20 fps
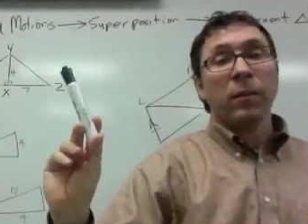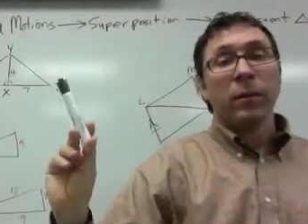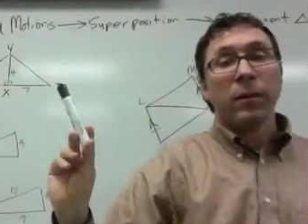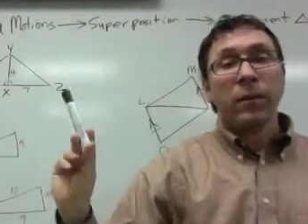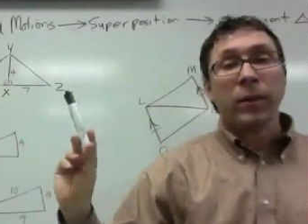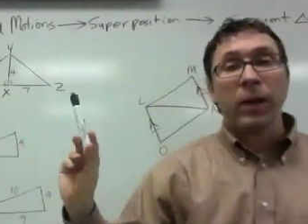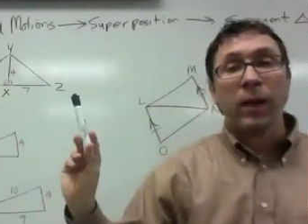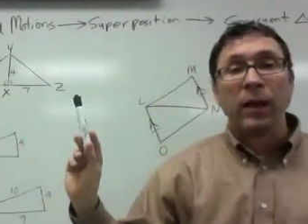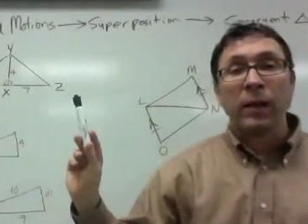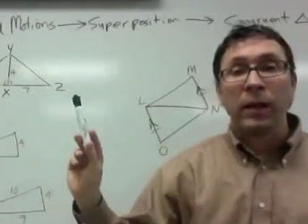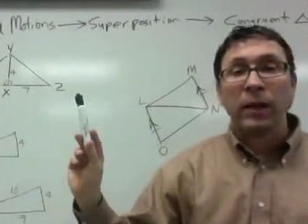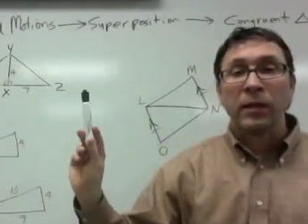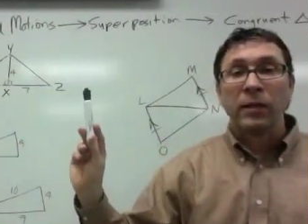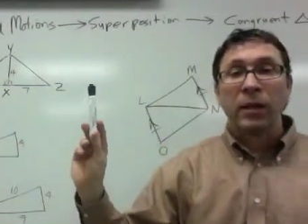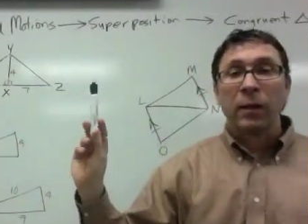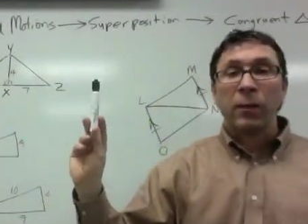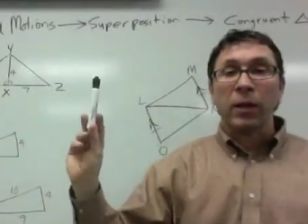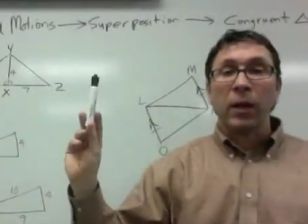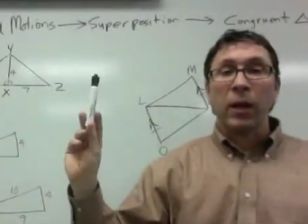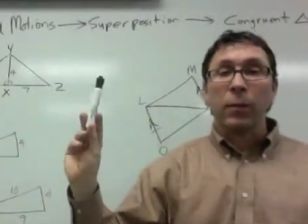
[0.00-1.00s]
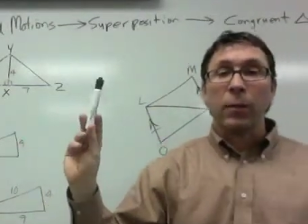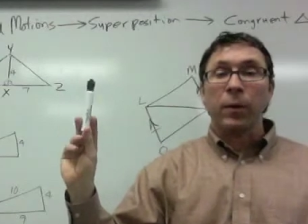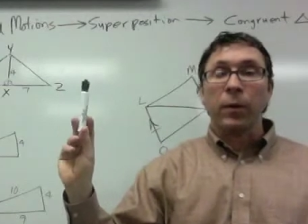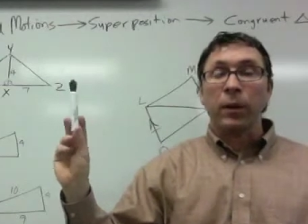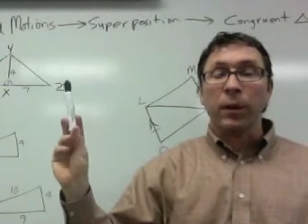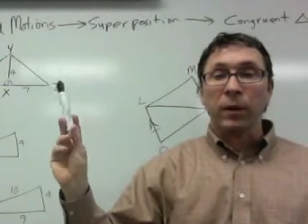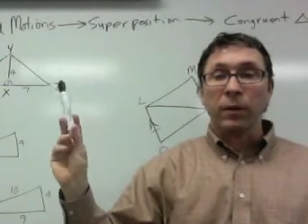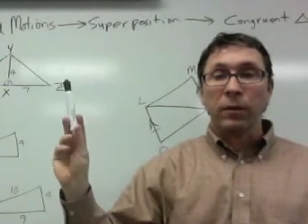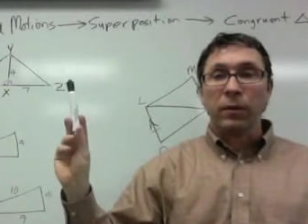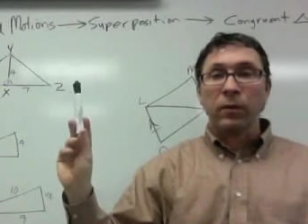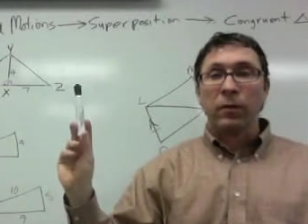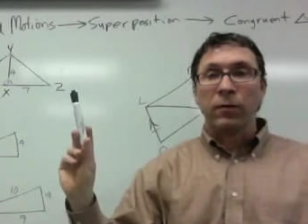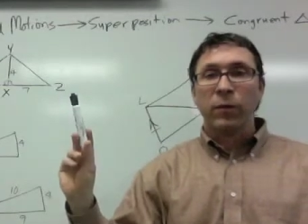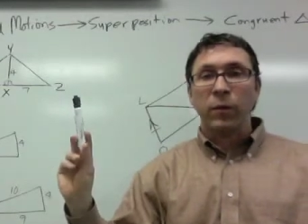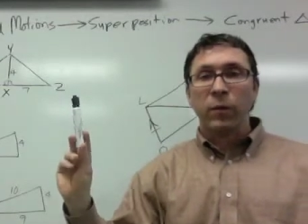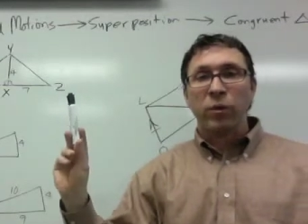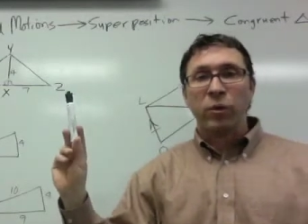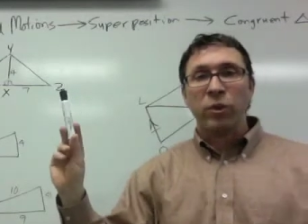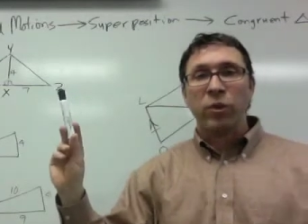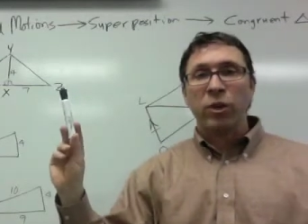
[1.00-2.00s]
Okay, and that's coming up in a
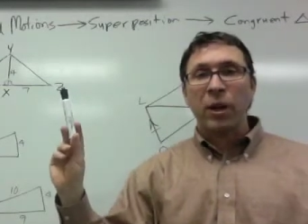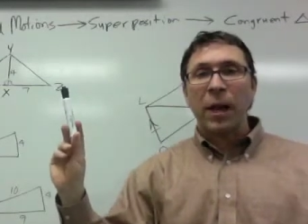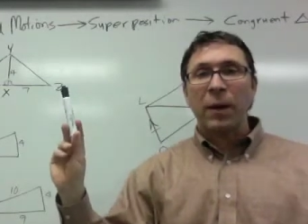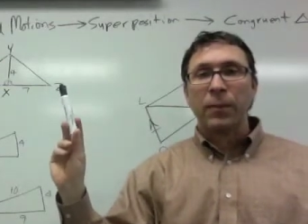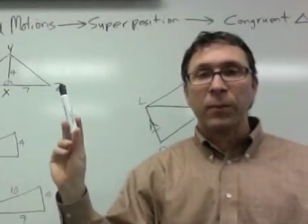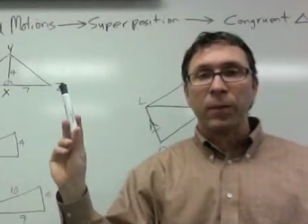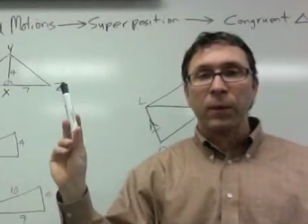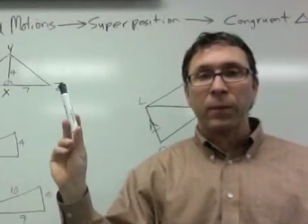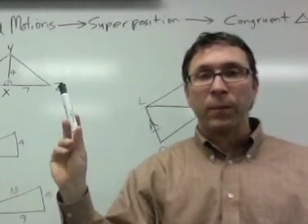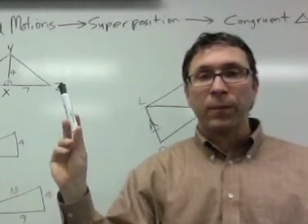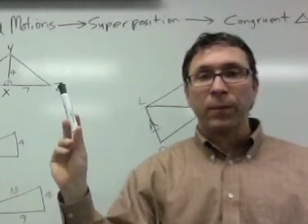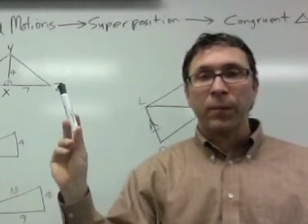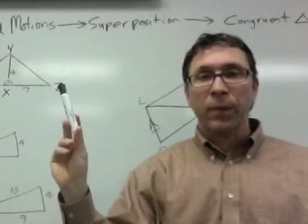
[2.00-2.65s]
future chapter.